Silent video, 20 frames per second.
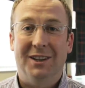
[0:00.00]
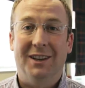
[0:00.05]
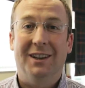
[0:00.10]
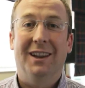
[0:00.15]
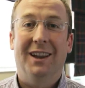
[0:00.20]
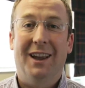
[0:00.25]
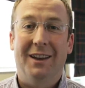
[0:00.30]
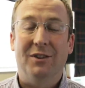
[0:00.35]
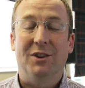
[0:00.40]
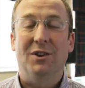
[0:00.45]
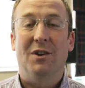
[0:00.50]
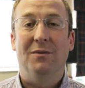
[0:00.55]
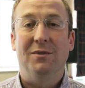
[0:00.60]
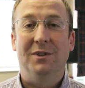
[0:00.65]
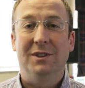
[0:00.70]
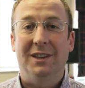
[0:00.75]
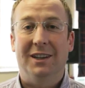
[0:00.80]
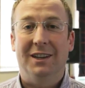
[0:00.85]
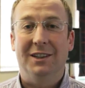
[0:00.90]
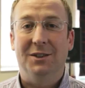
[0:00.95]
to have a
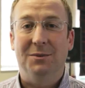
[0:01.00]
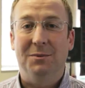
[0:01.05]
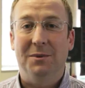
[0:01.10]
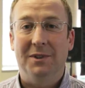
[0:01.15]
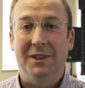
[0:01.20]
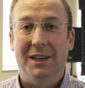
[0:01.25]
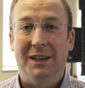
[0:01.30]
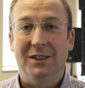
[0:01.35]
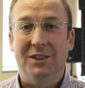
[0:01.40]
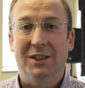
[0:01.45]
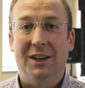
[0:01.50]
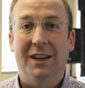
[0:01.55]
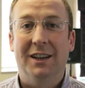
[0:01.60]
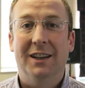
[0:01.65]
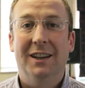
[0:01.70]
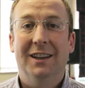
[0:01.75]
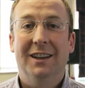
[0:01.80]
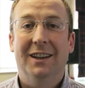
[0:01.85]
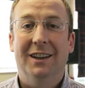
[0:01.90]
conversation with Sanjay